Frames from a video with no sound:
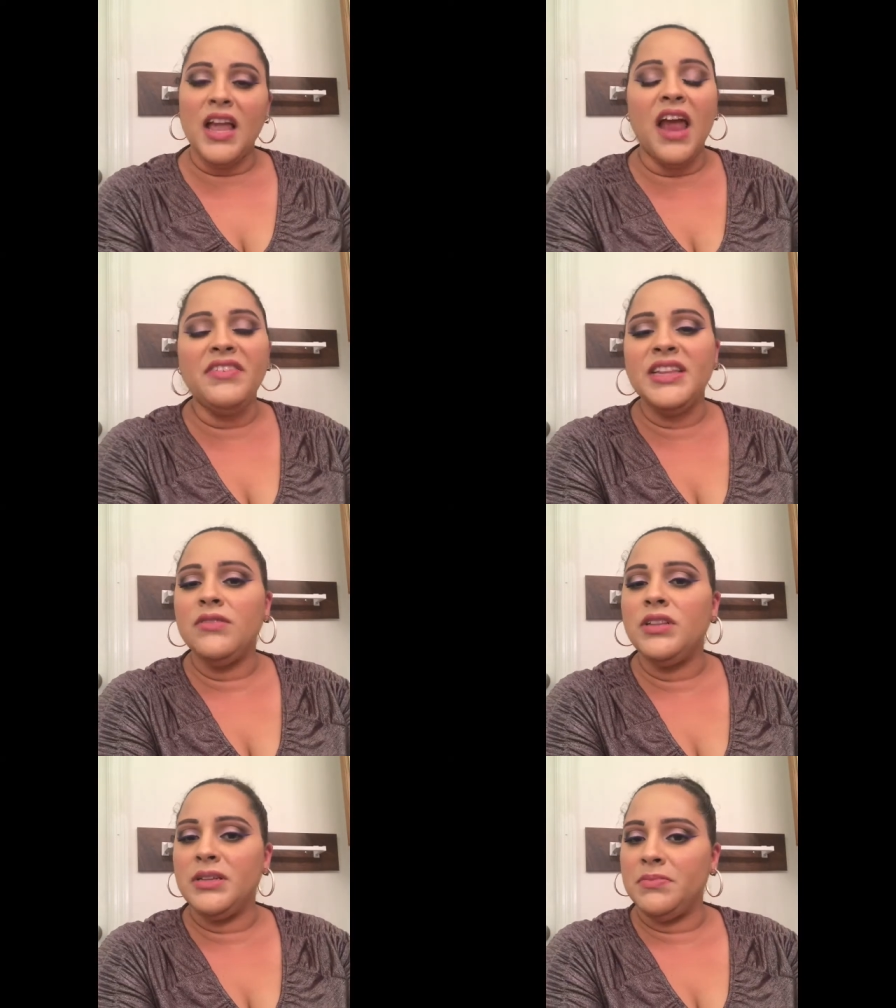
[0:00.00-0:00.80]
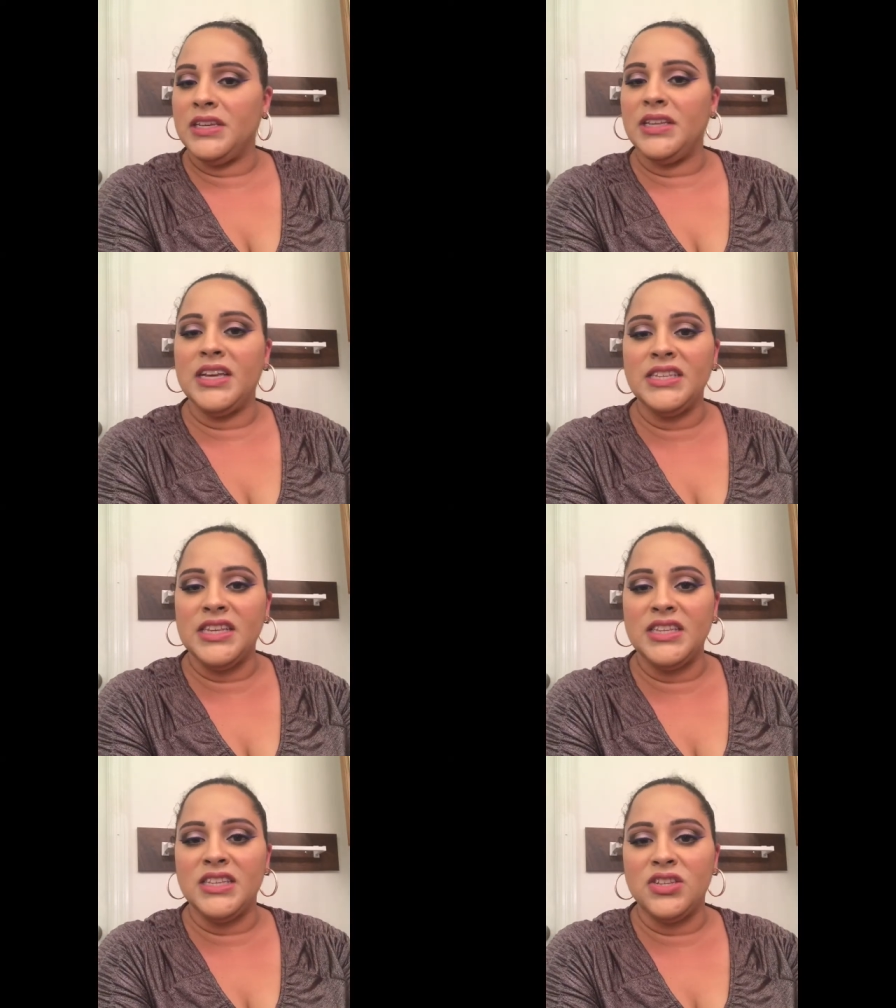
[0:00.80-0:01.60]
everything will be linked
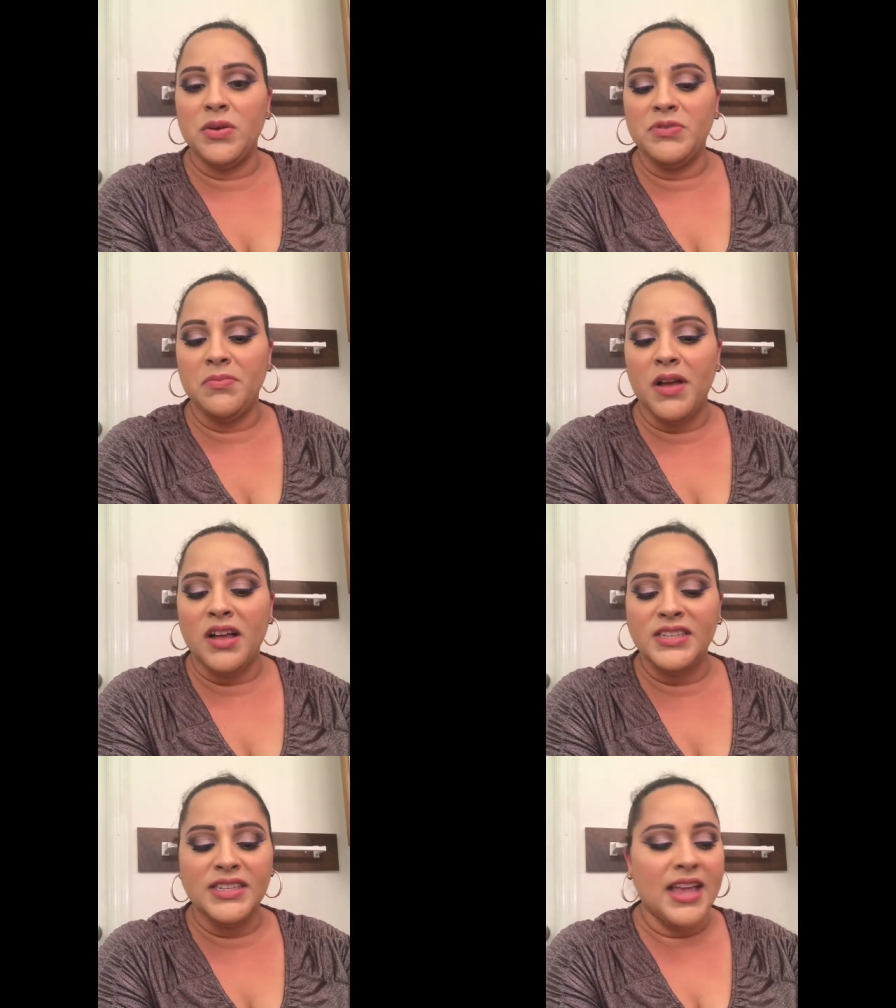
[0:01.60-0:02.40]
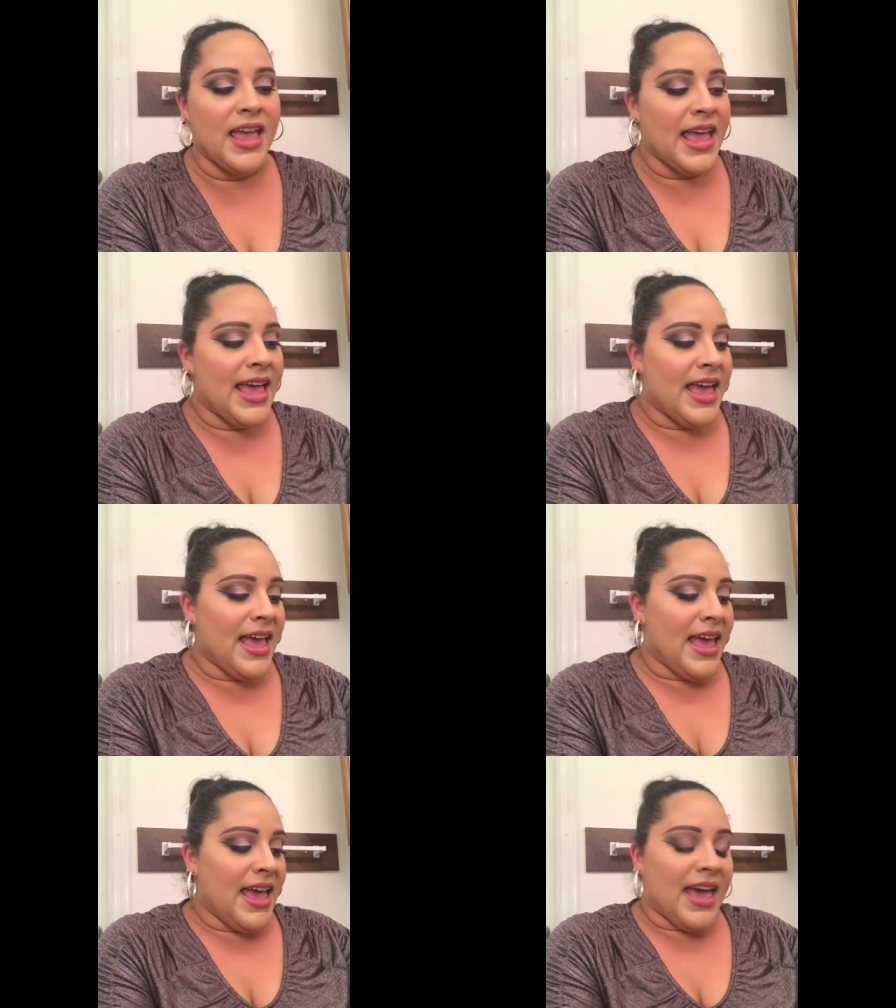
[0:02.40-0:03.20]
in the description box.
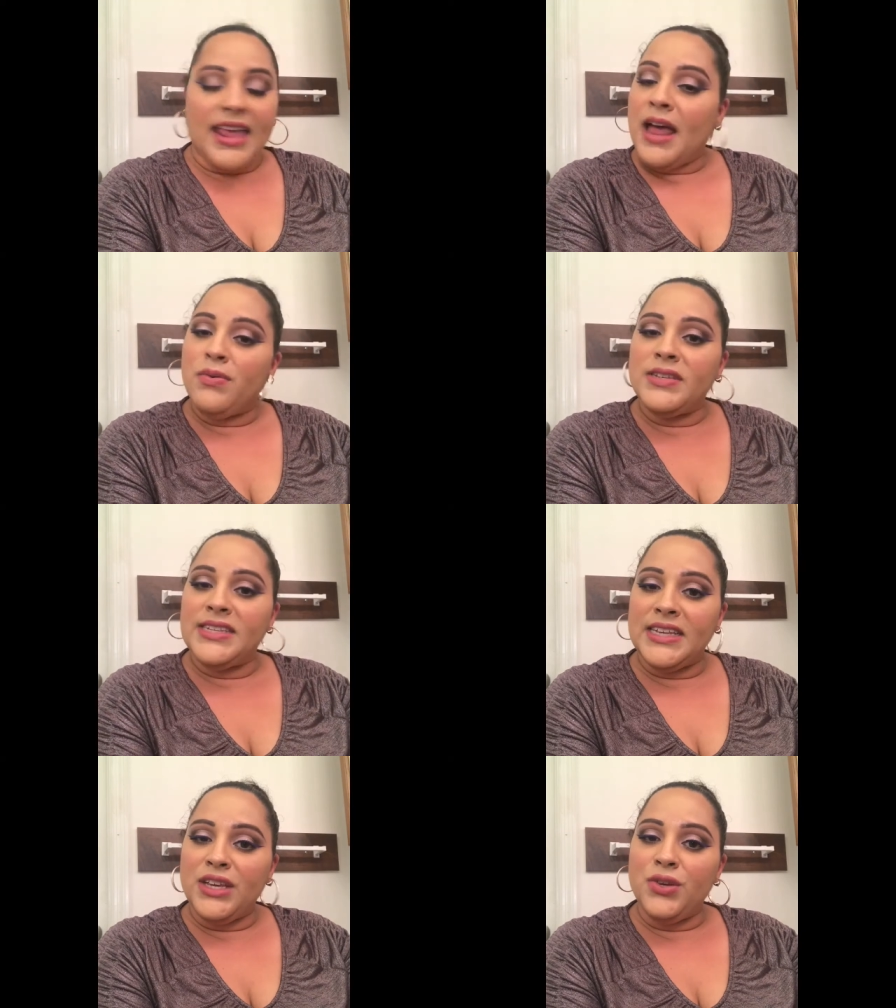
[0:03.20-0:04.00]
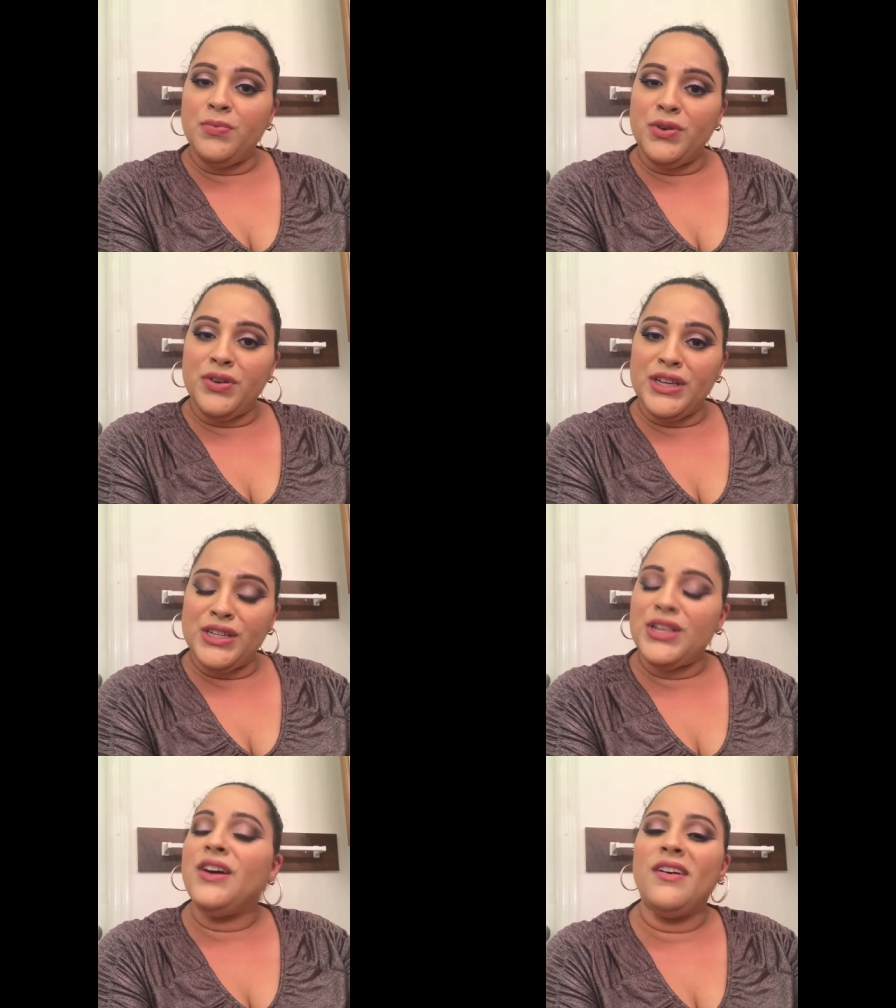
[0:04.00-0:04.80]
And I will see you
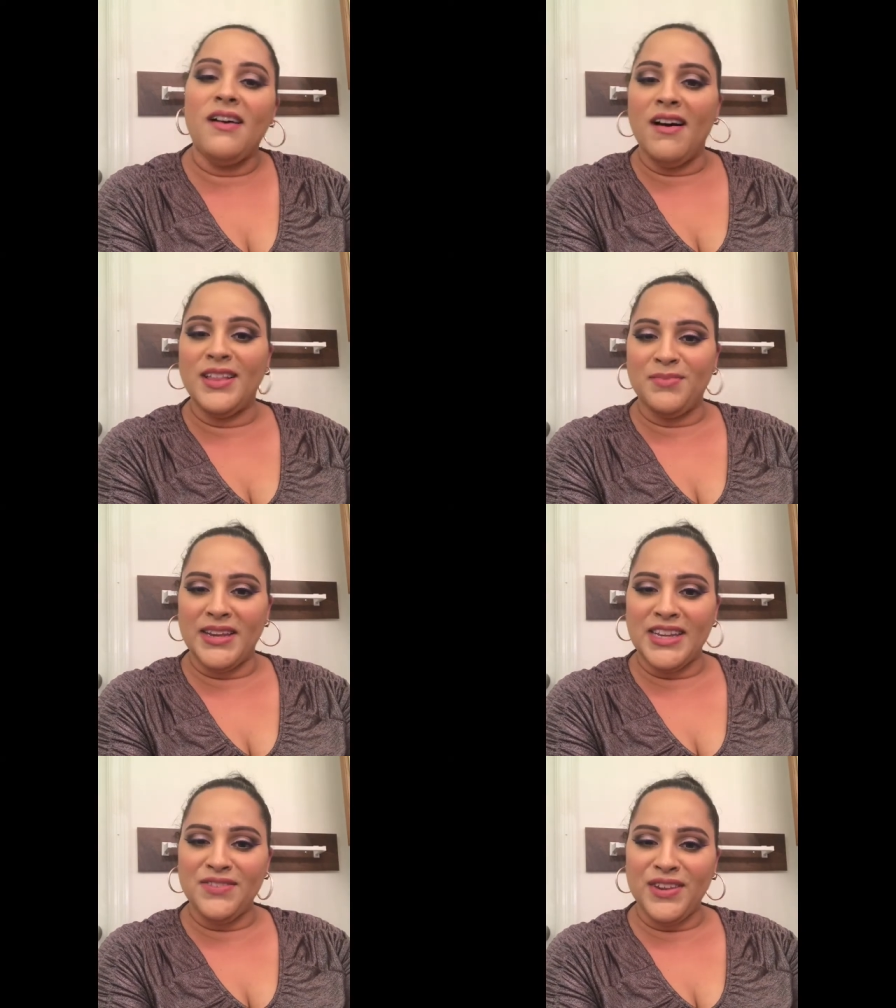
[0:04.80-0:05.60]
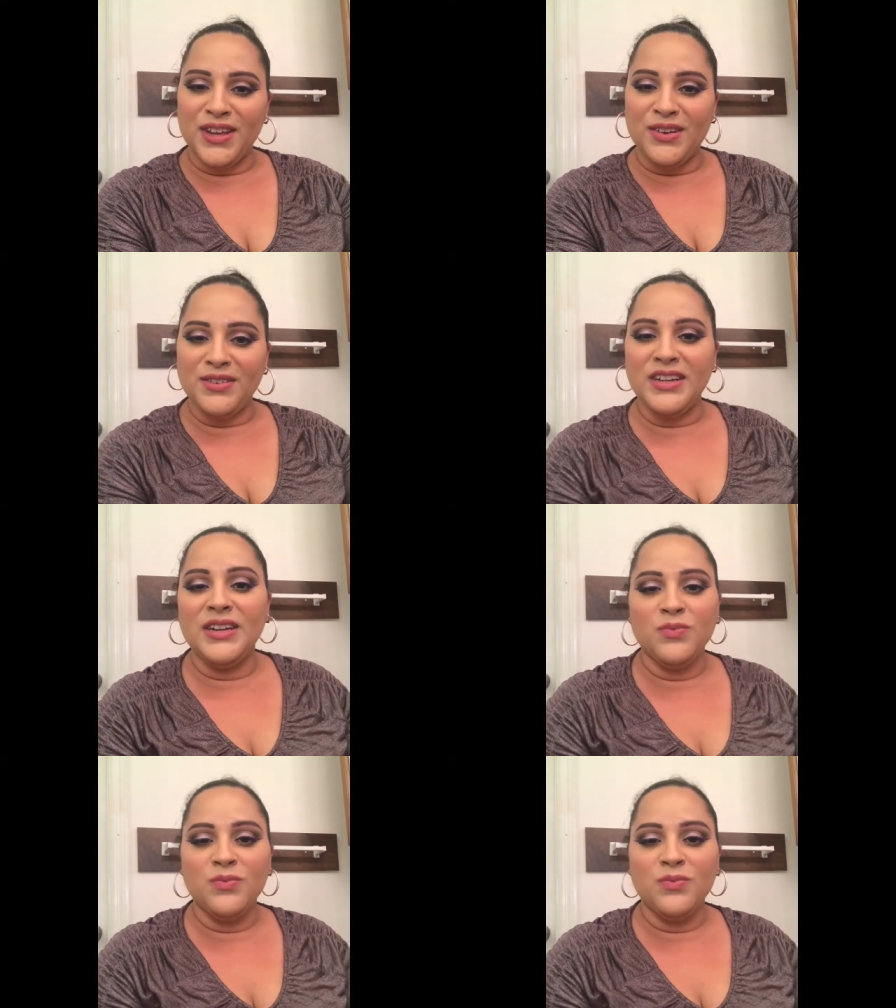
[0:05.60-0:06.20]
beauties on my next video.